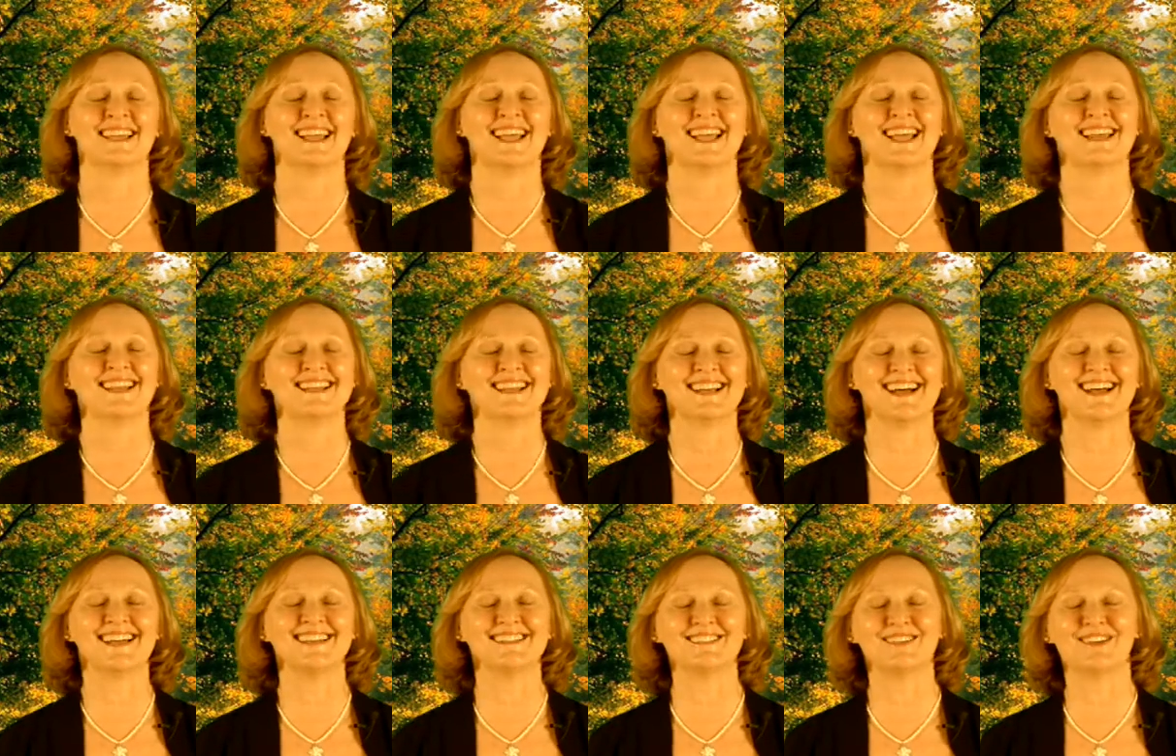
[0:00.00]
And
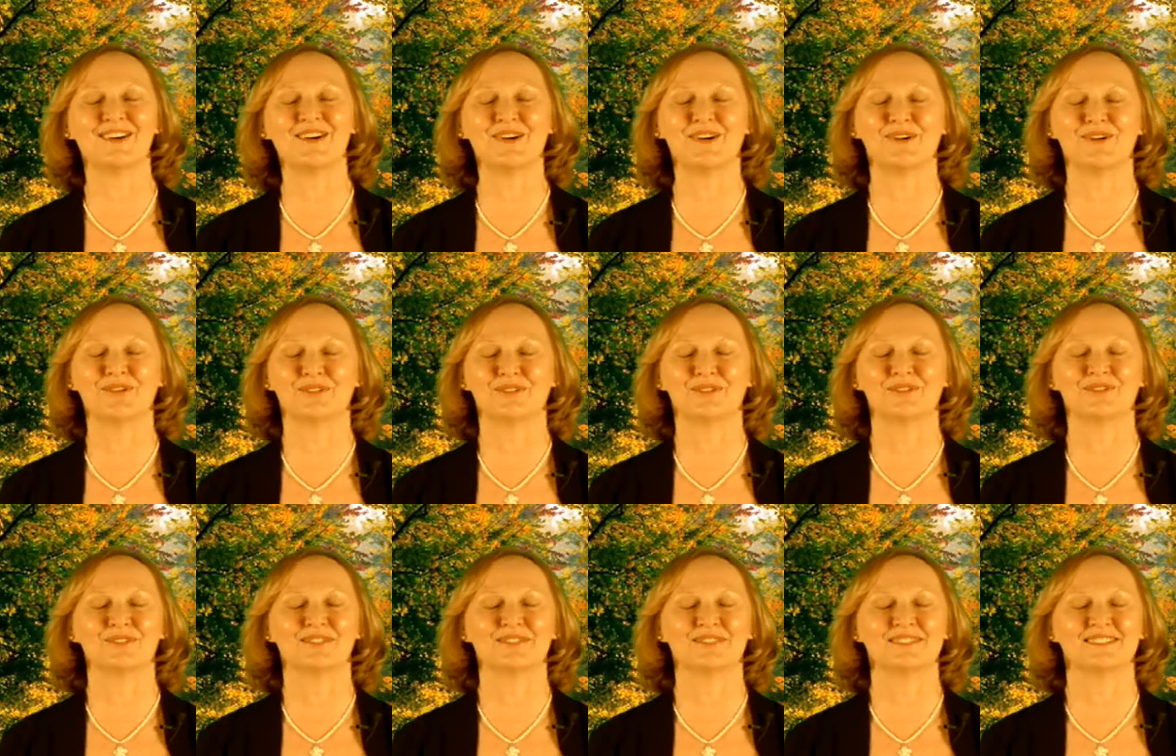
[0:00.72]
I know
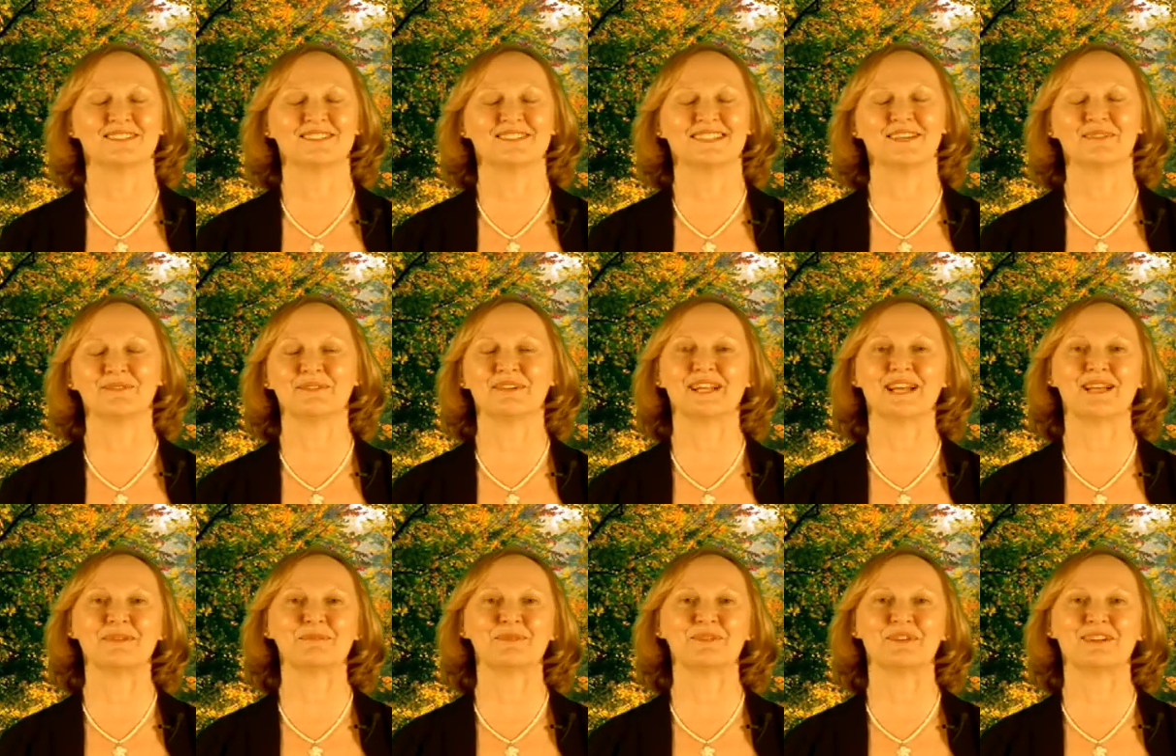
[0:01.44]
that when
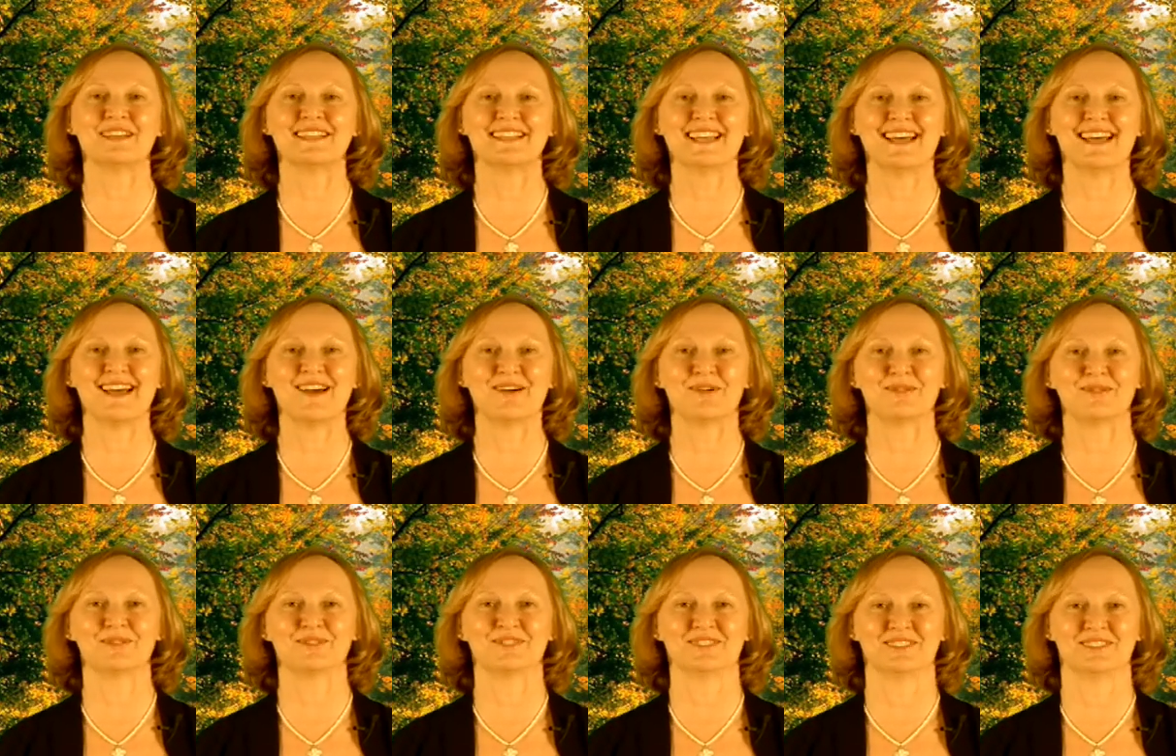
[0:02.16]
I breathe out,
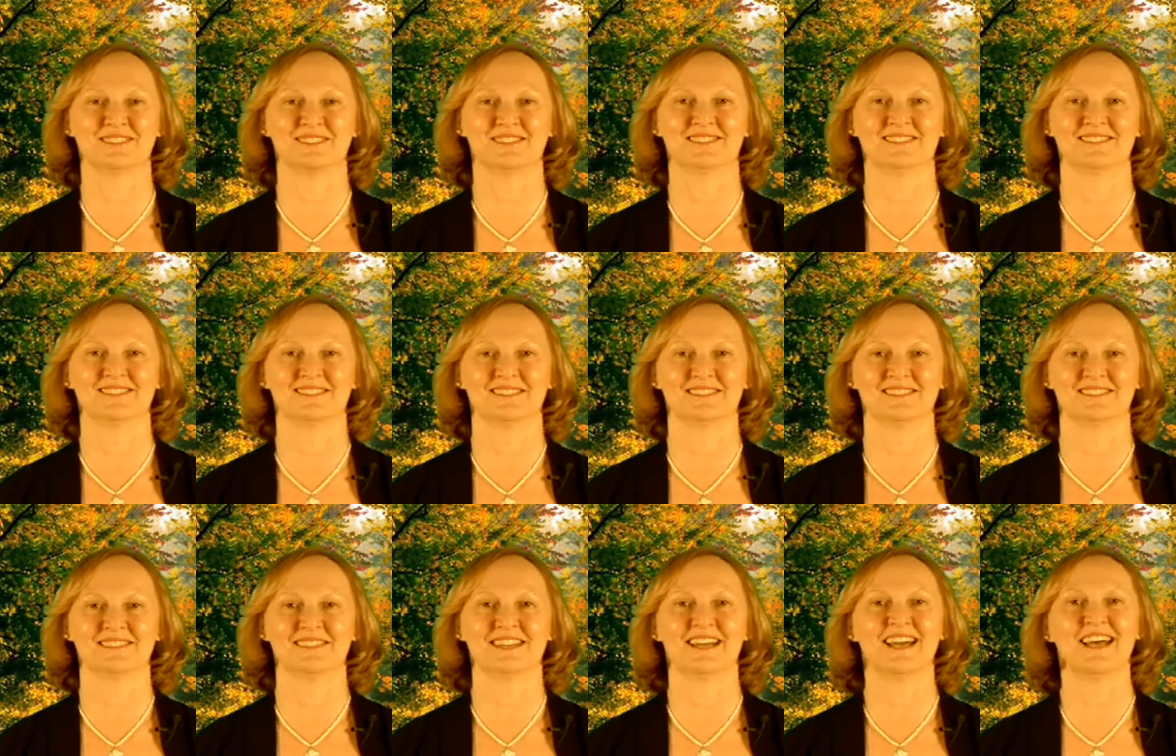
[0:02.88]

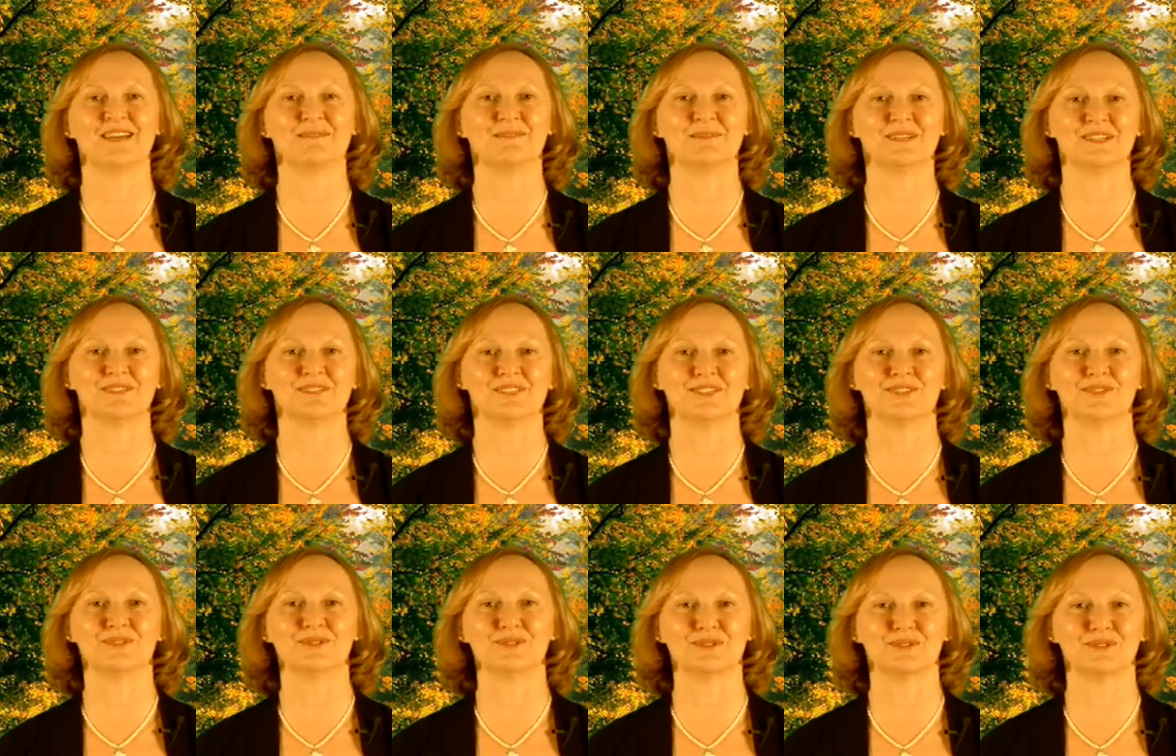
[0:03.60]
I'm giving
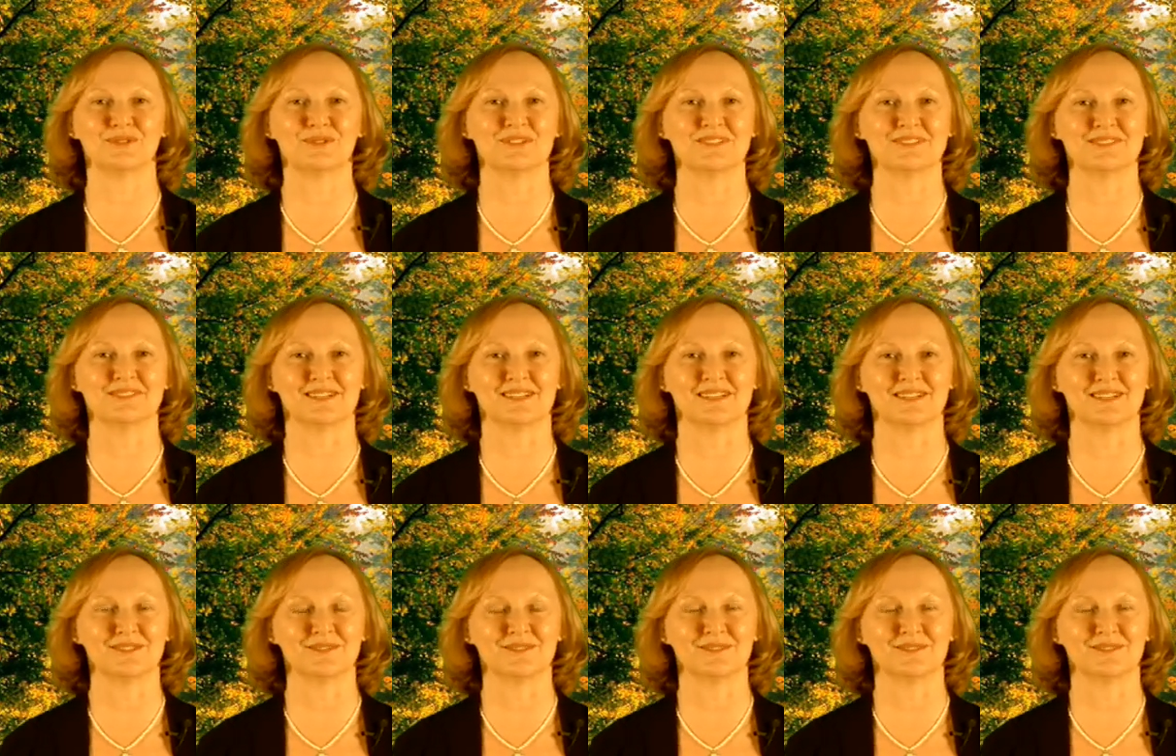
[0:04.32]
those trees life.